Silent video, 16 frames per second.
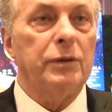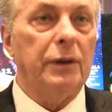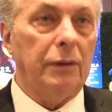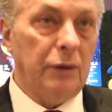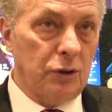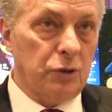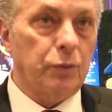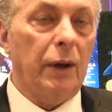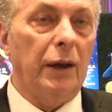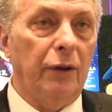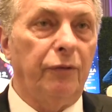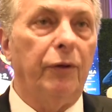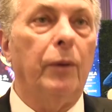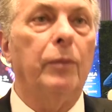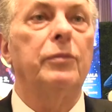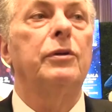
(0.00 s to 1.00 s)
Israeli
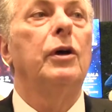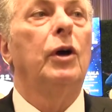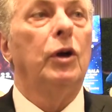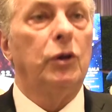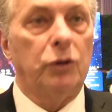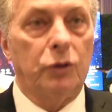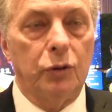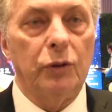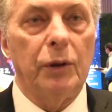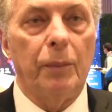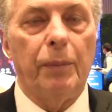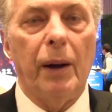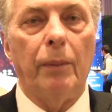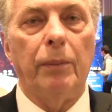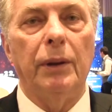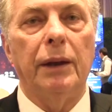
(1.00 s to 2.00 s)
films to the
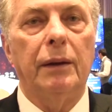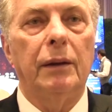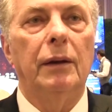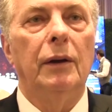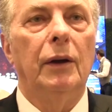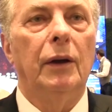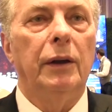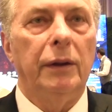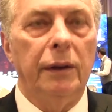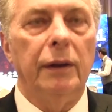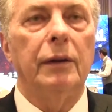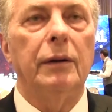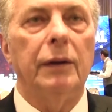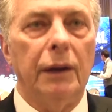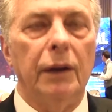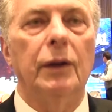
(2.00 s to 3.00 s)
public here
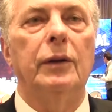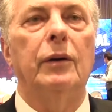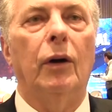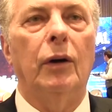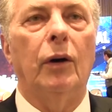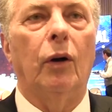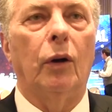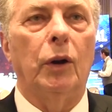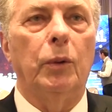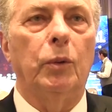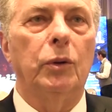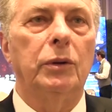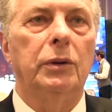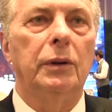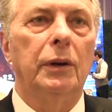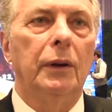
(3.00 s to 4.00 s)
in
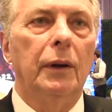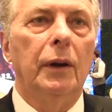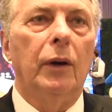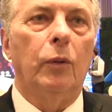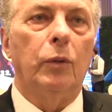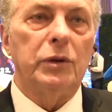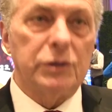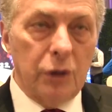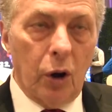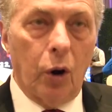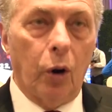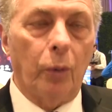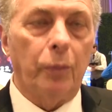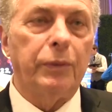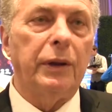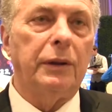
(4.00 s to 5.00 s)
Hollywood, with the
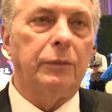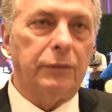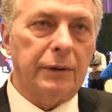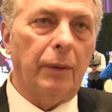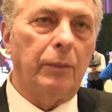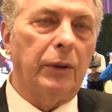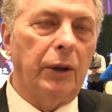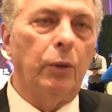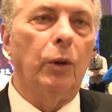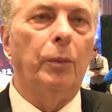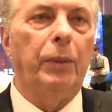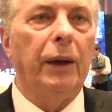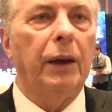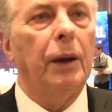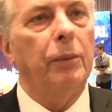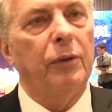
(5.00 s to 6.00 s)
hope that somebody will
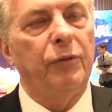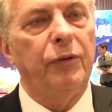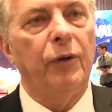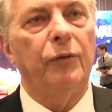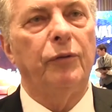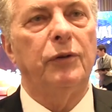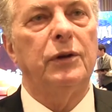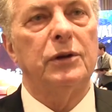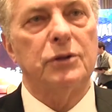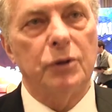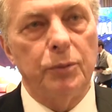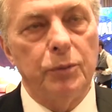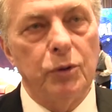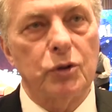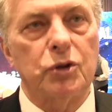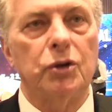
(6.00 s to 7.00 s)
pick up the film for
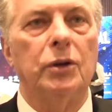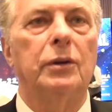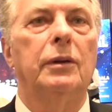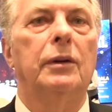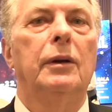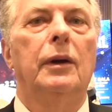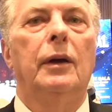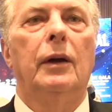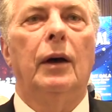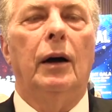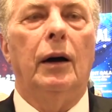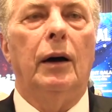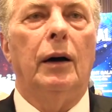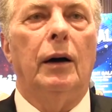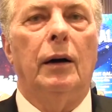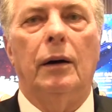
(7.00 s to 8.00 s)
distribution,
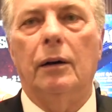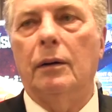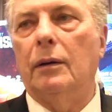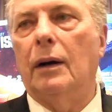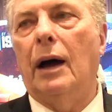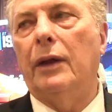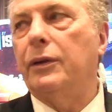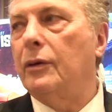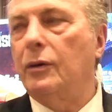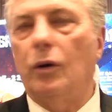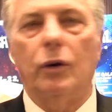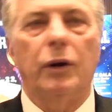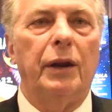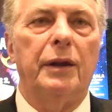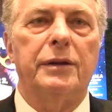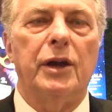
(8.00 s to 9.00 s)
other
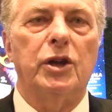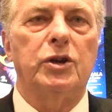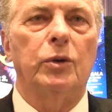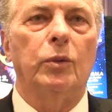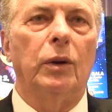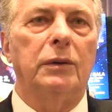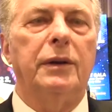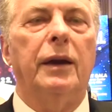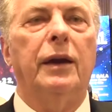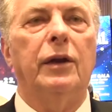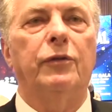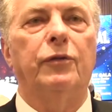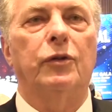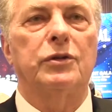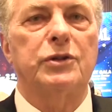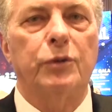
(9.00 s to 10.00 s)
organization will take it
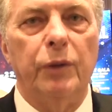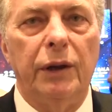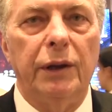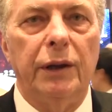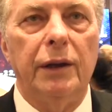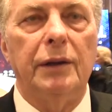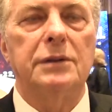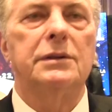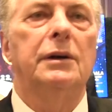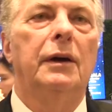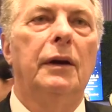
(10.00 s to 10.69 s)
for screenings,